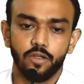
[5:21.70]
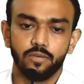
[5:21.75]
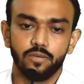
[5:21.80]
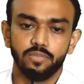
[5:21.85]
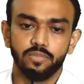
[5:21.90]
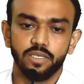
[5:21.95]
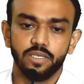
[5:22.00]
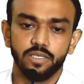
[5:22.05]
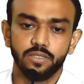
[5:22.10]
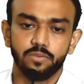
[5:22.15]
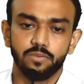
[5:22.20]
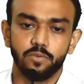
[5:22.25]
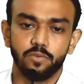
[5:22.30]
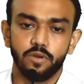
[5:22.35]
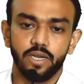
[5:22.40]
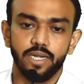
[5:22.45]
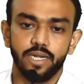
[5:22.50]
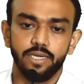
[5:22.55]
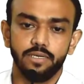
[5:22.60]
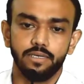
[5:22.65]
this
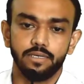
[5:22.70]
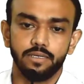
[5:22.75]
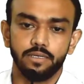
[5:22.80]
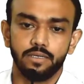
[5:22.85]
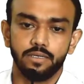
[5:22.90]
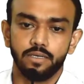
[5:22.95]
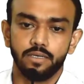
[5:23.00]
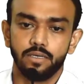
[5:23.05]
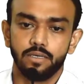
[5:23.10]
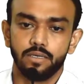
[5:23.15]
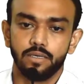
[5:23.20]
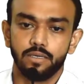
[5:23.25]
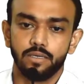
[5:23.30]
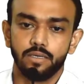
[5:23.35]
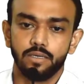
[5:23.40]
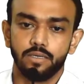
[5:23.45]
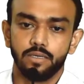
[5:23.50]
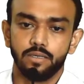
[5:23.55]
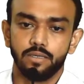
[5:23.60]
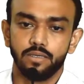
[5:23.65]
point.
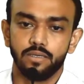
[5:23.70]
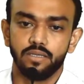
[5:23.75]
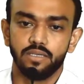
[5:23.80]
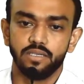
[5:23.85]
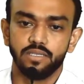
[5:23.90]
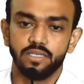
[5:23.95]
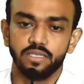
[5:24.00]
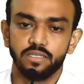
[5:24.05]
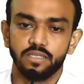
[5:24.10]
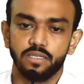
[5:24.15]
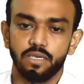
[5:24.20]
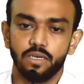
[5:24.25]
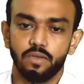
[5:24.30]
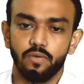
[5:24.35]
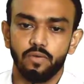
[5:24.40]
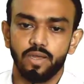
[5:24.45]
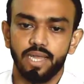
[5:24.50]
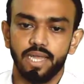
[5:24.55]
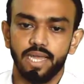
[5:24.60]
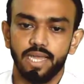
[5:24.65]
This is the
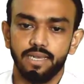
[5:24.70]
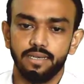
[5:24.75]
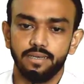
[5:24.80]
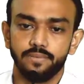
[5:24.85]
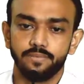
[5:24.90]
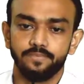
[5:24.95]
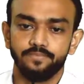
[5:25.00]
dwell,